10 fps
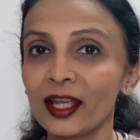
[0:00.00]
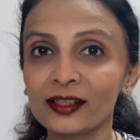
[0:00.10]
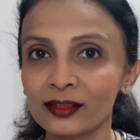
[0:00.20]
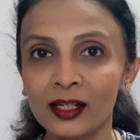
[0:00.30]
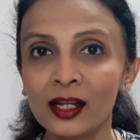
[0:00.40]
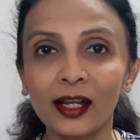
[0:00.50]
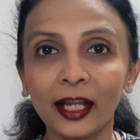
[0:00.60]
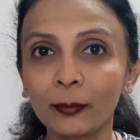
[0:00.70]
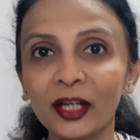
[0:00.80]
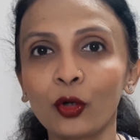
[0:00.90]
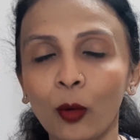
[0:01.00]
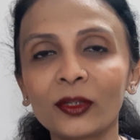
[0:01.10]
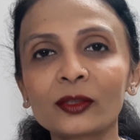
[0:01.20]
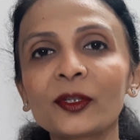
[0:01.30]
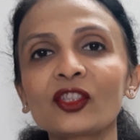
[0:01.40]
as like my
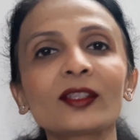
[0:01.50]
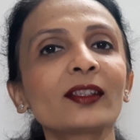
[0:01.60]
normal speech is,